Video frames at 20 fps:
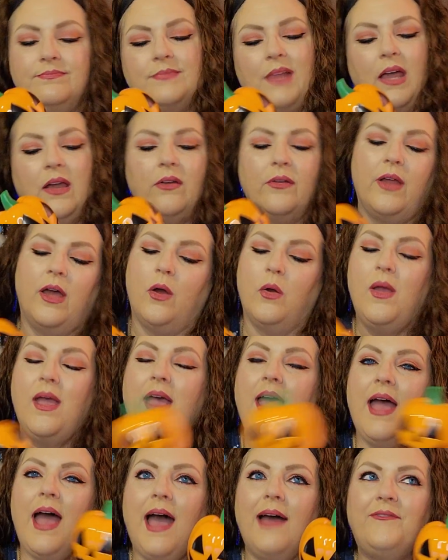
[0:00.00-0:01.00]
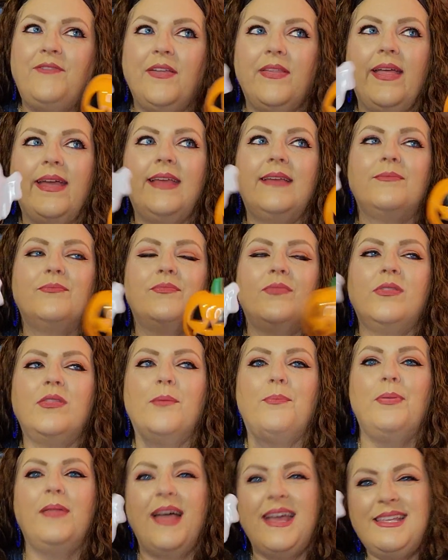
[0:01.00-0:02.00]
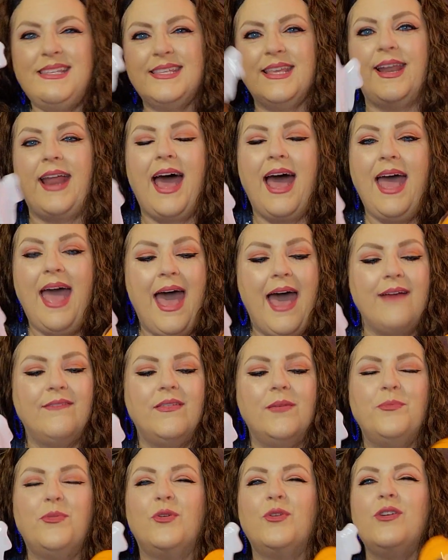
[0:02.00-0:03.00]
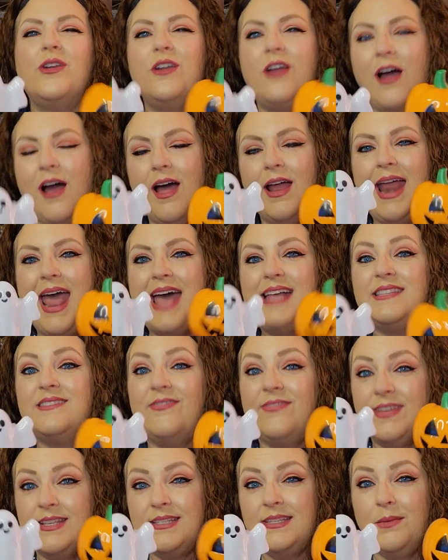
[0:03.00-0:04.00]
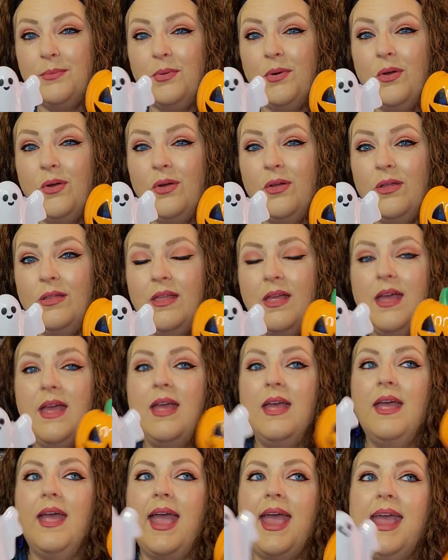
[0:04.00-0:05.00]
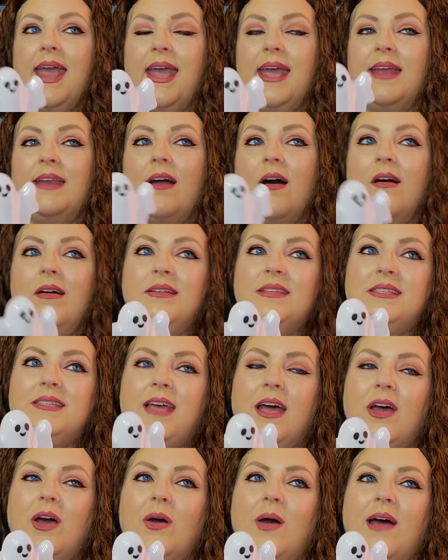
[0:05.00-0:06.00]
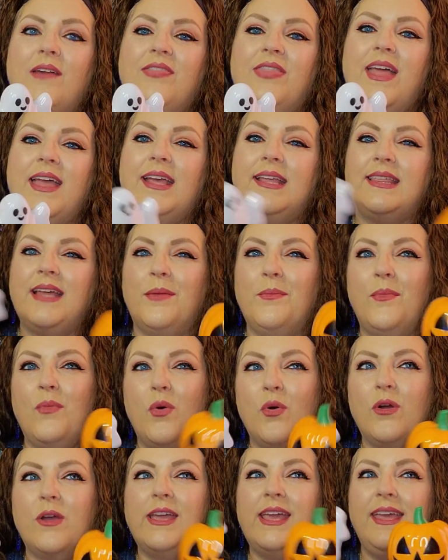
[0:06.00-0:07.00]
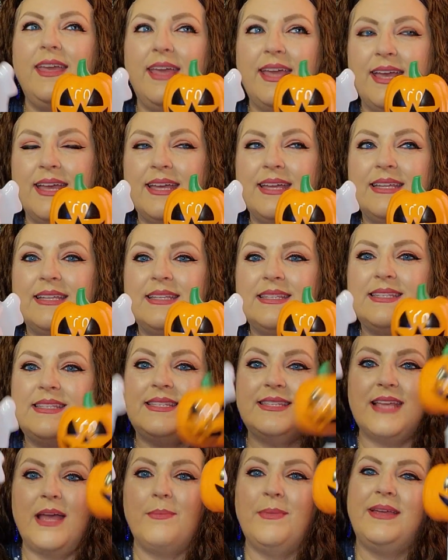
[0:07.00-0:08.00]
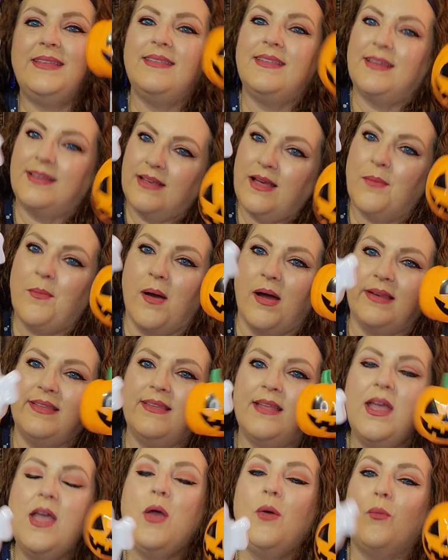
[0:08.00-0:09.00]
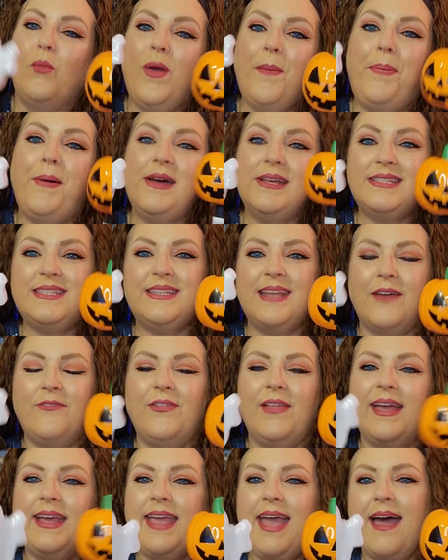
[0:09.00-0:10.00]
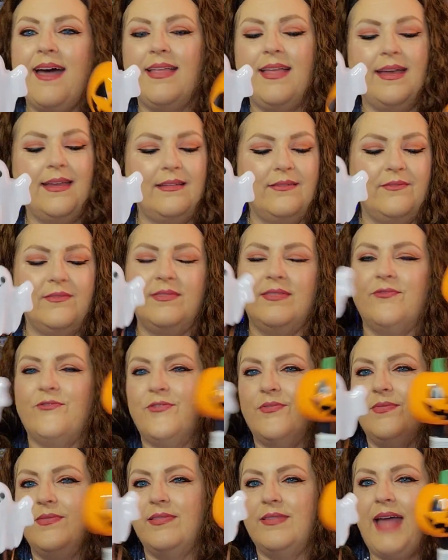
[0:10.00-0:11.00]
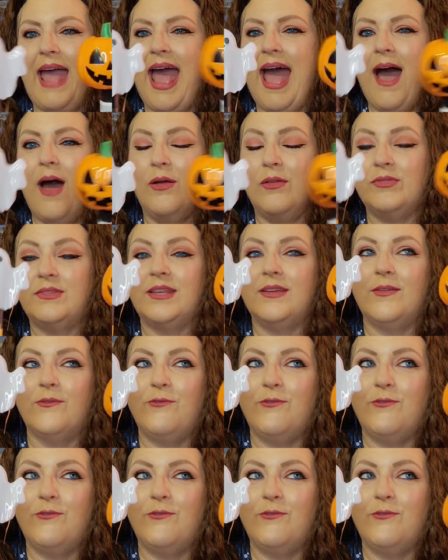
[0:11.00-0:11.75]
I don't know, I feel like the place that I have them, they're not as visible. And also, I think that more kids, I mean, come on, we put stuff like out, like out